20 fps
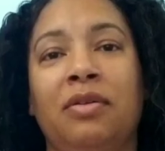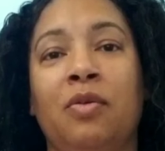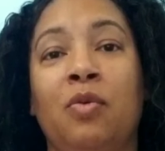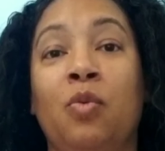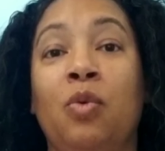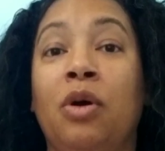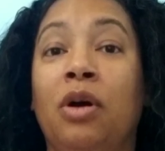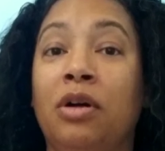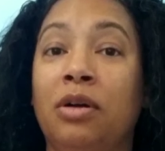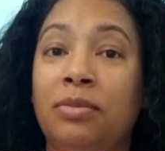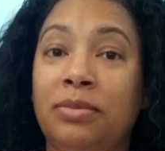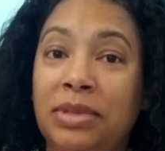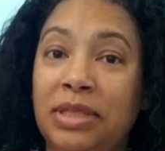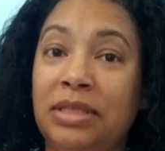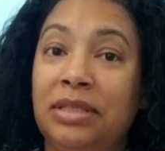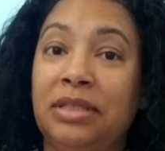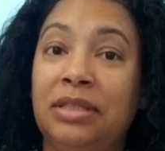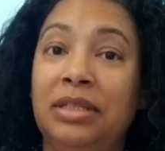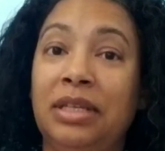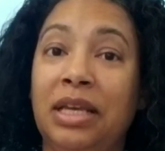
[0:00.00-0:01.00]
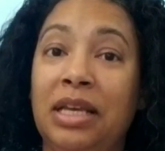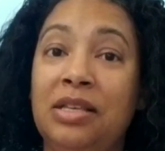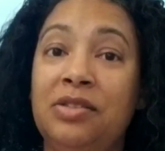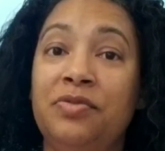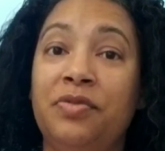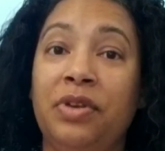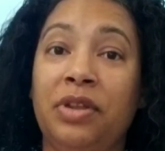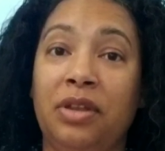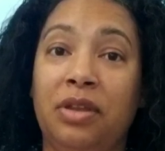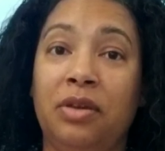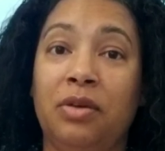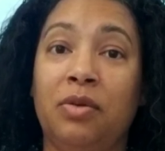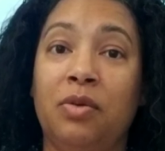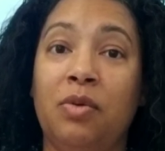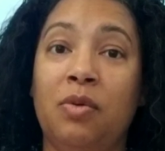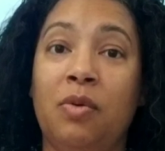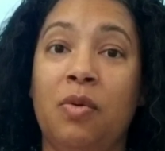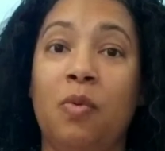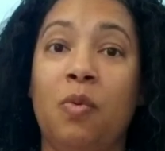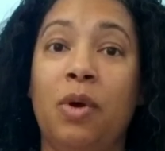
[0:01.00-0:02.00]
welcome to today's
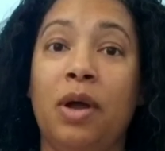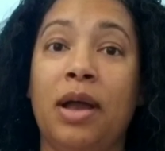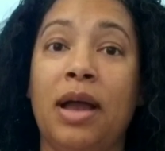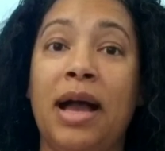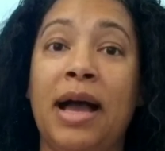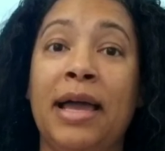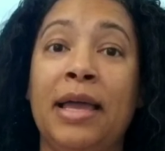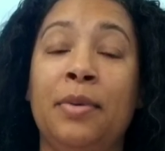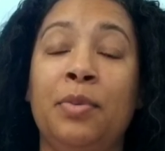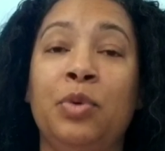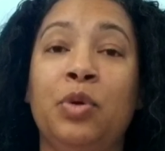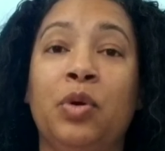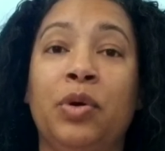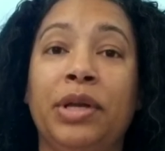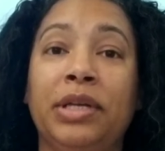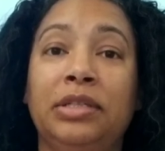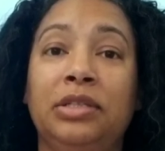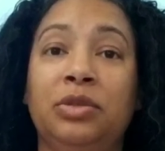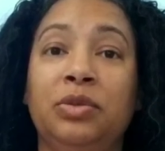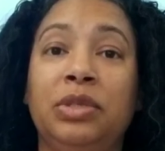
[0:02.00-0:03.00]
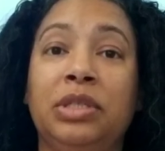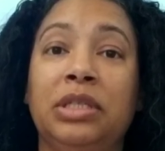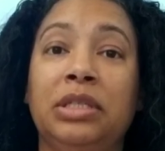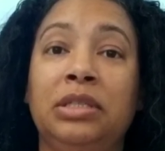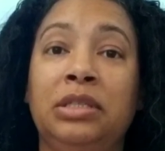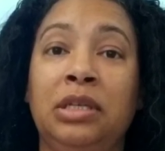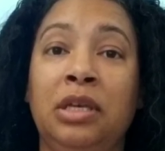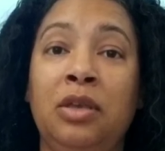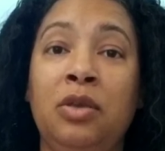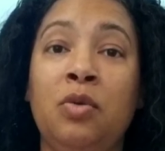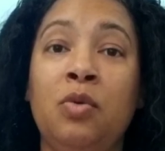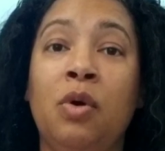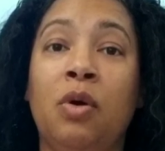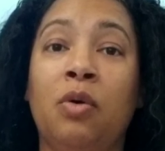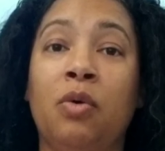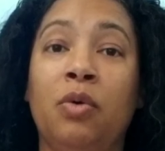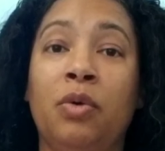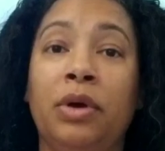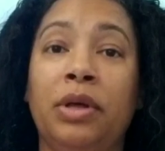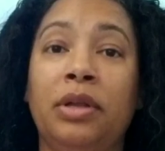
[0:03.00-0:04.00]
video where I am going to continue
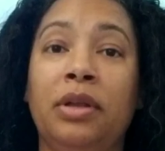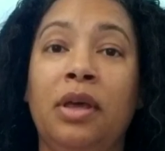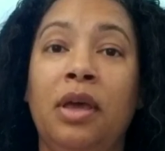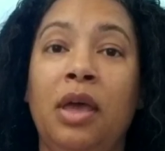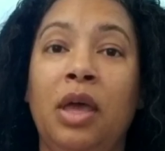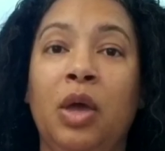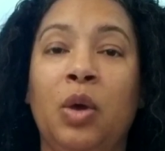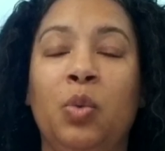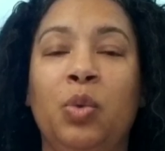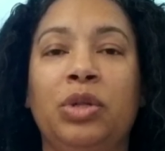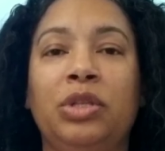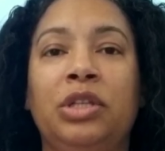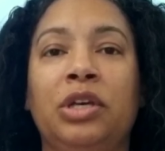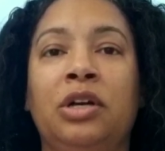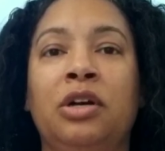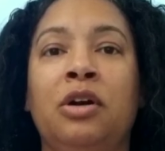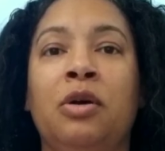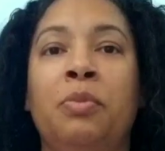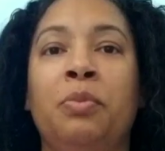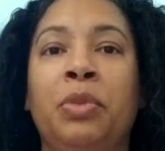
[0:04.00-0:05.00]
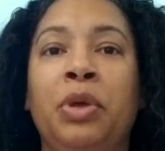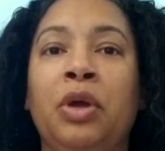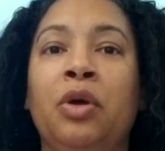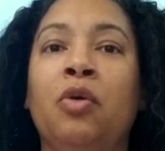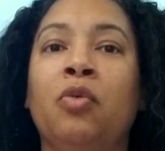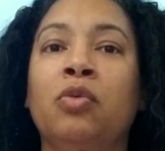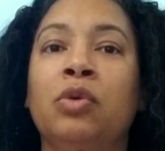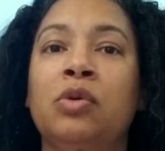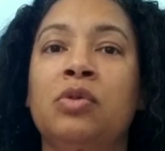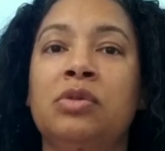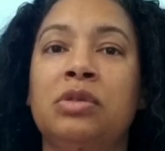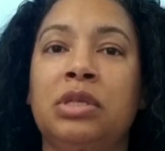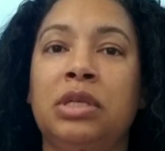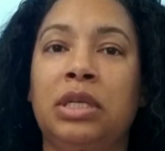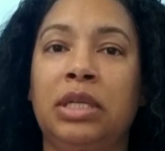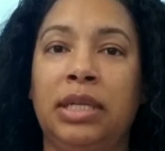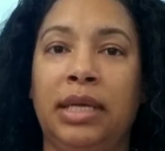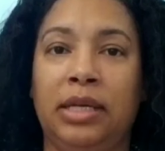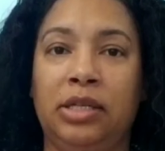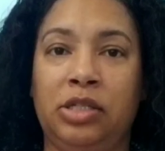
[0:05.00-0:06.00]
on with the Camille Rose
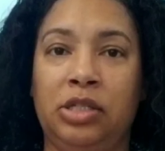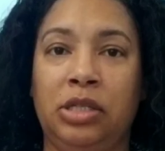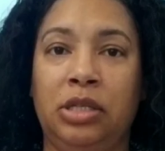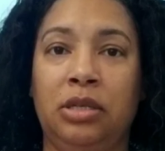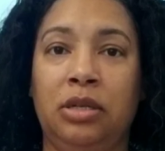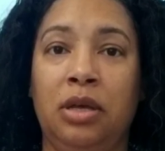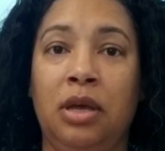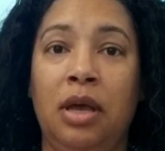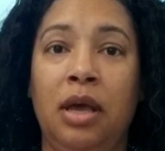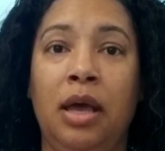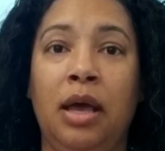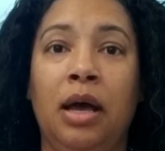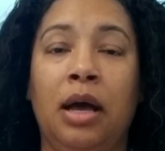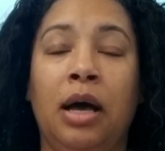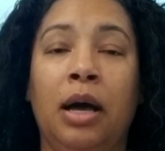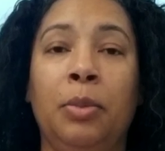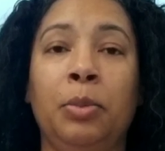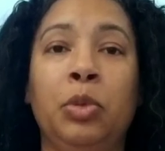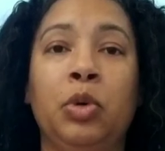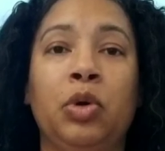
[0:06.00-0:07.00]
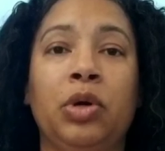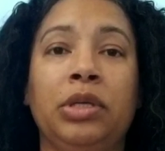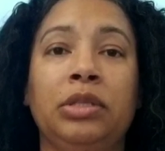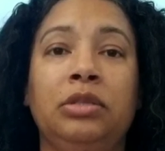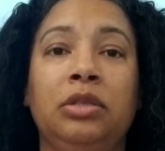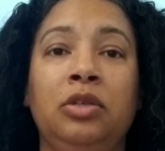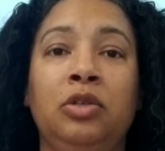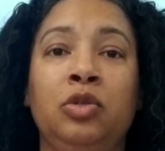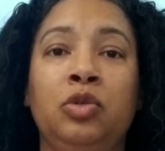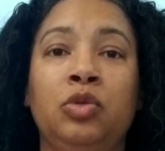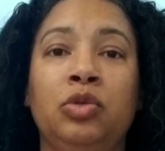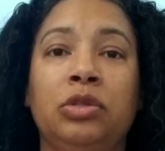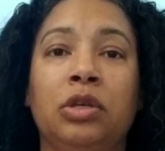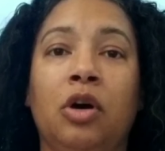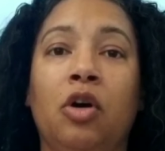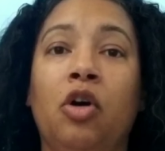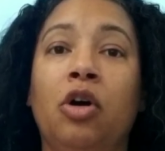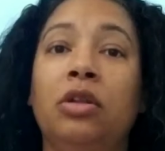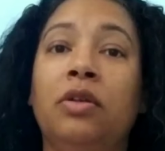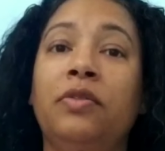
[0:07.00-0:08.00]
collection. I'm going to use
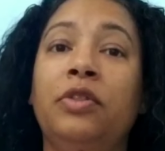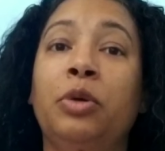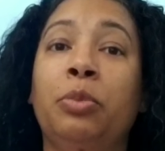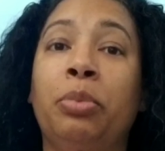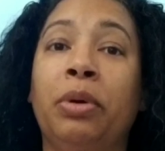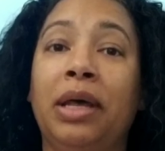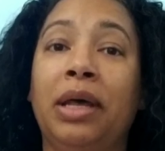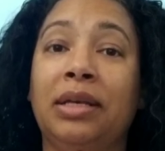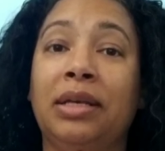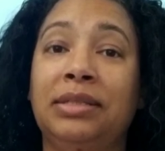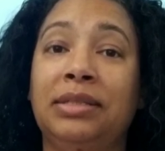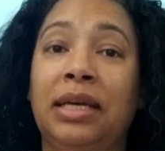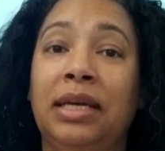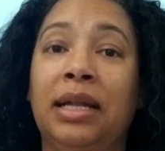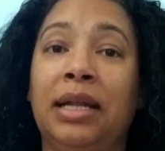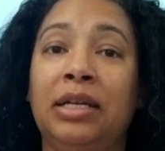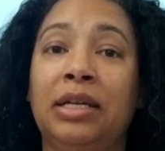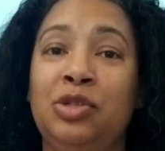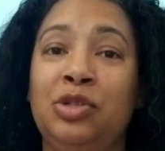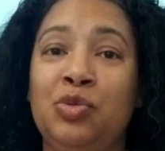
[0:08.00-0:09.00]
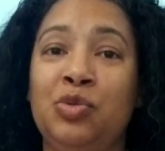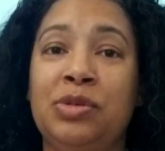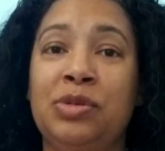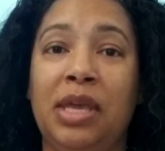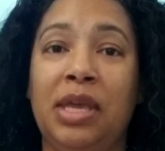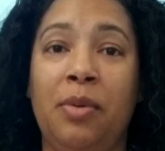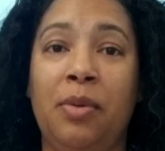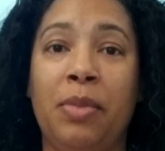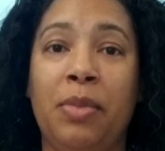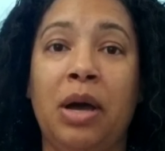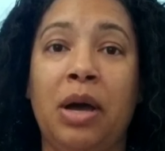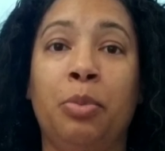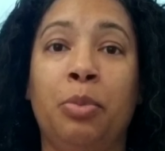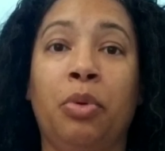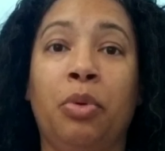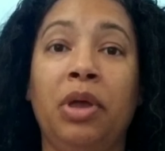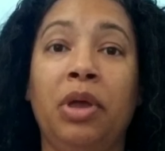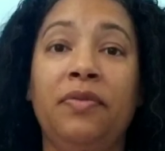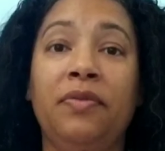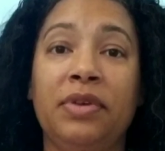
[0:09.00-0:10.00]
all of the products that I used in my
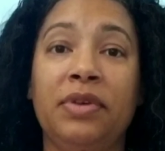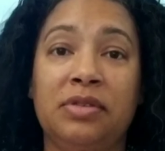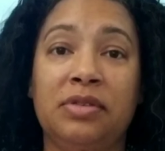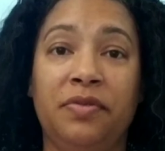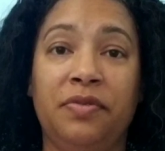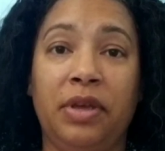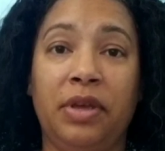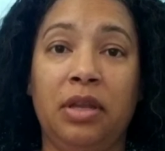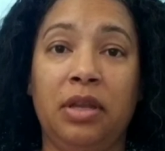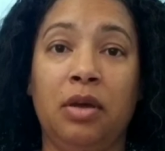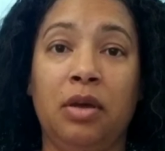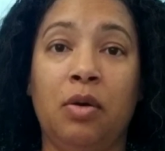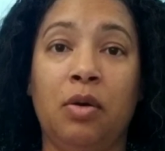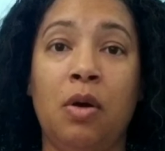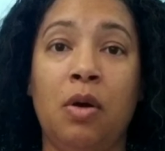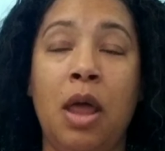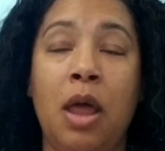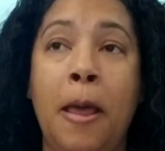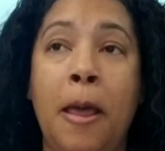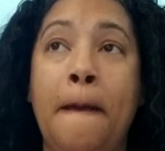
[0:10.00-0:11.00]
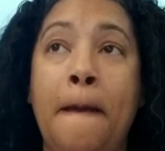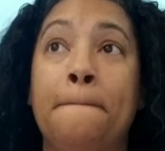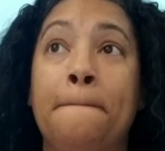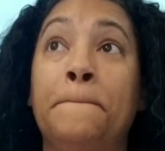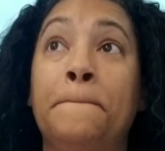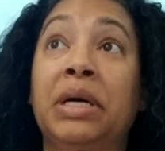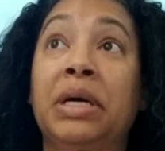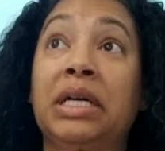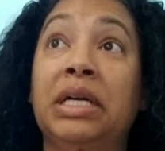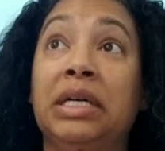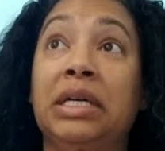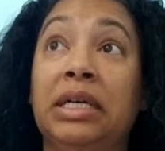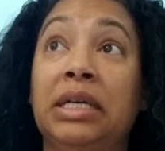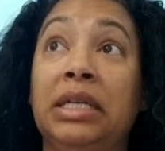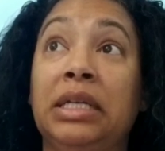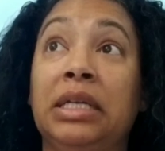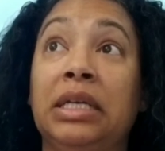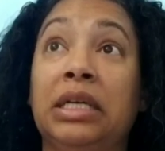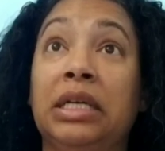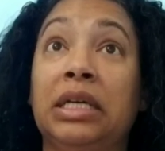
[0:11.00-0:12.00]
previous video,
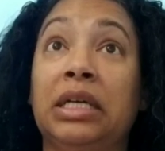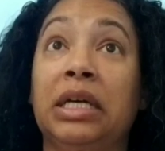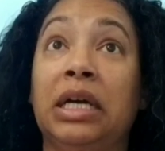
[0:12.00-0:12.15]
but